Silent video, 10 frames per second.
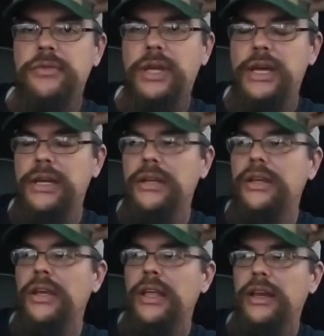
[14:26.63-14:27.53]
Okay?
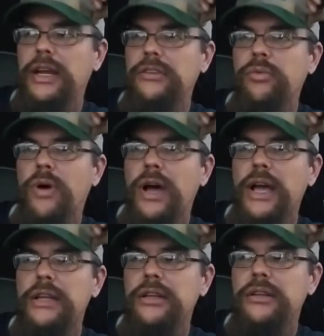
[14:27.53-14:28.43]
And that's
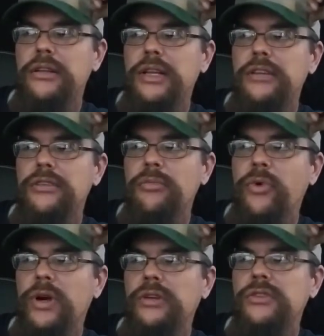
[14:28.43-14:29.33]
why it's
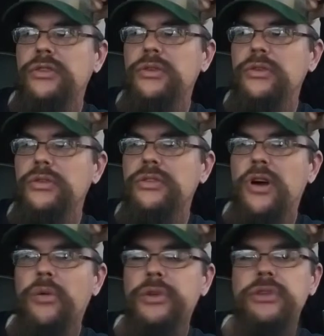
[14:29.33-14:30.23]
important to
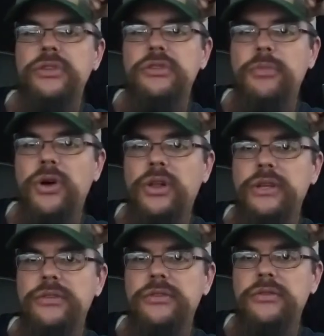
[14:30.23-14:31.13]
start with your
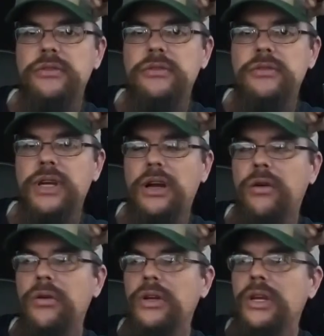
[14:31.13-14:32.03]
smallest, you know.